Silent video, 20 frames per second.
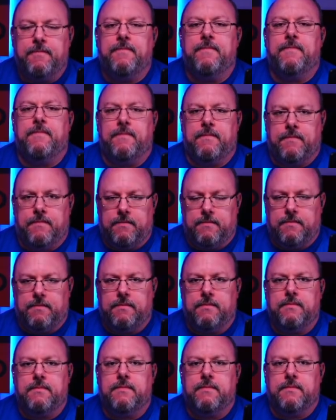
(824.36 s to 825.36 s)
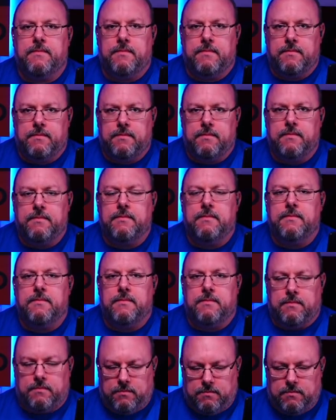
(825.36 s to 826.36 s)

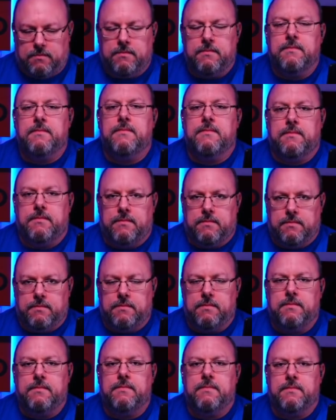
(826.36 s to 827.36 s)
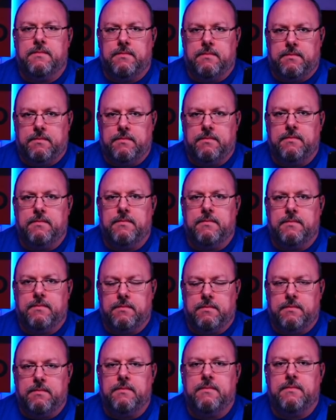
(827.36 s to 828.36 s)

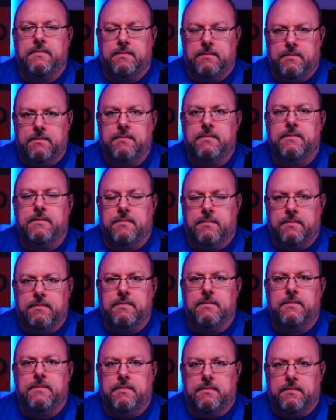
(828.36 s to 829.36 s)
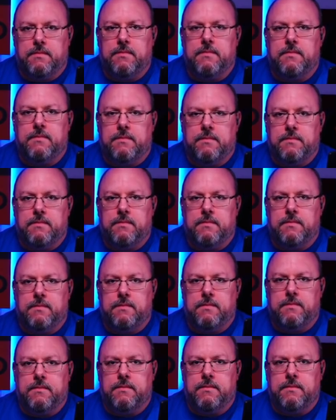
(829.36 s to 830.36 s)

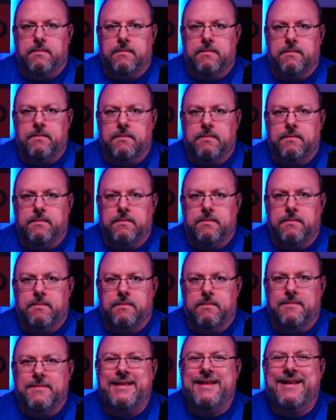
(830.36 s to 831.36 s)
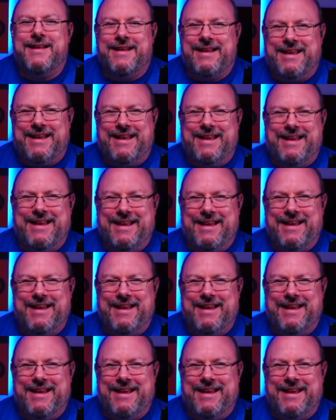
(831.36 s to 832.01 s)
(not speaking)